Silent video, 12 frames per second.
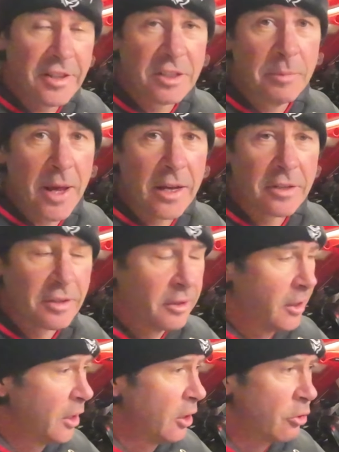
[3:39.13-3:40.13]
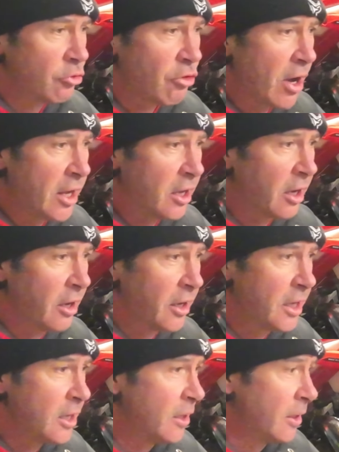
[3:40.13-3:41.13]
SMX, great
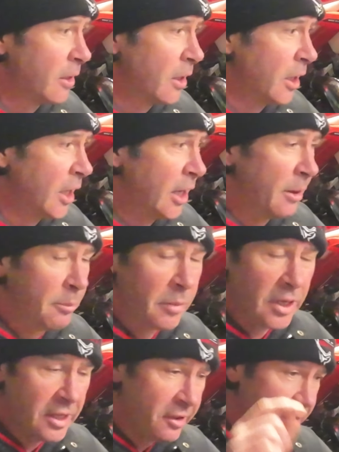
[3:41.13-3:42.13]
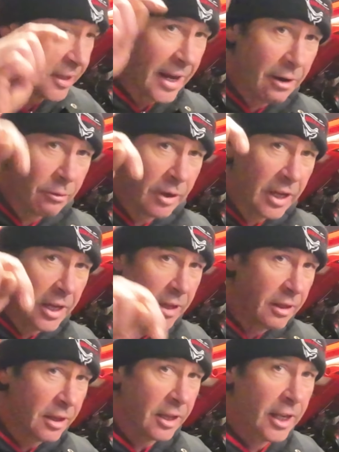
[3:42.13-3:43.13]
guy. Um, he's down
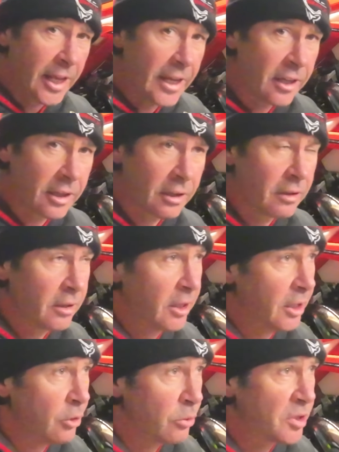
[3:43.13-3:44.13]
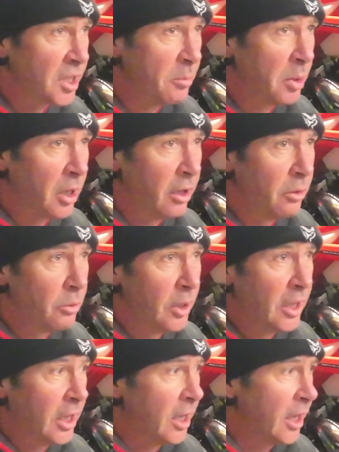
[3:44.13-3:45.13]
in the link uh, you'll see below.
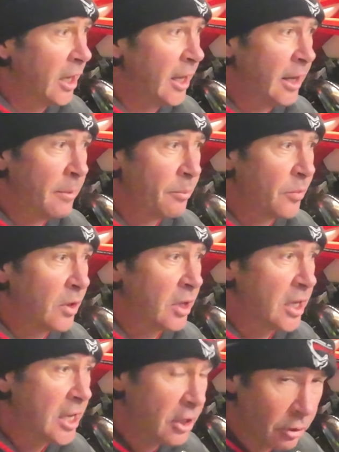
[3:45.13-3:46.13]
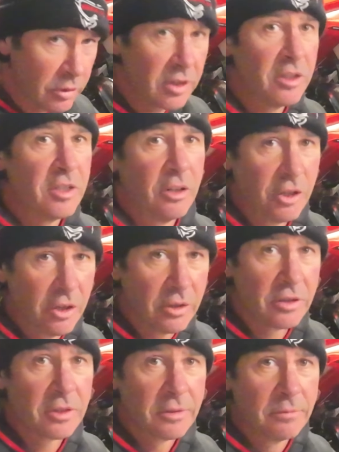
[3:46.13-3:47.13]
Um, he knows his
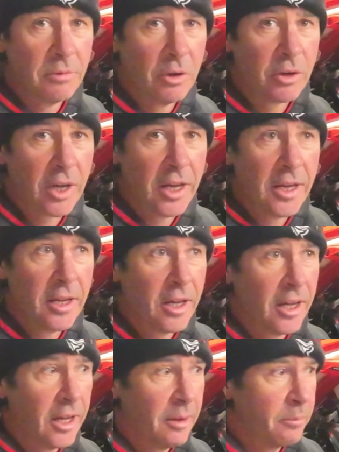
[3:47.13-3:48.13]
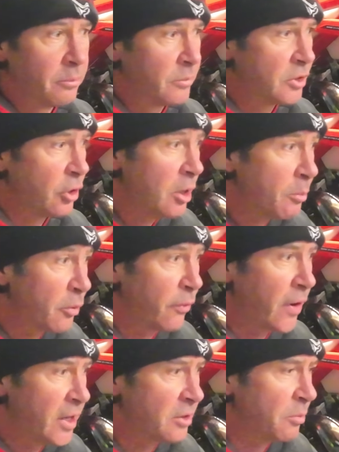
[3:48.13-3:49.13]
onions. Okay, um, so he
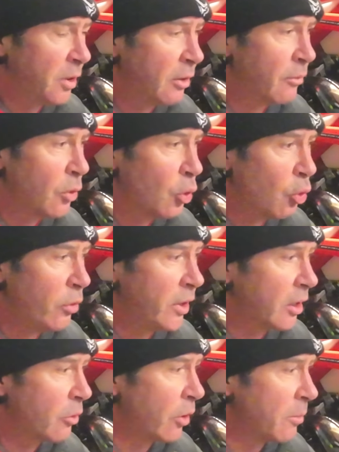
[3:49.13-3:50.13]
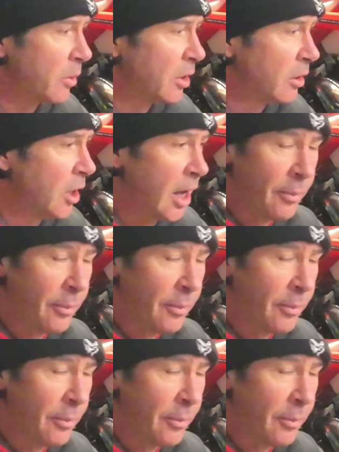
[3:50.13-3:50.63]
provides me with all the equipment.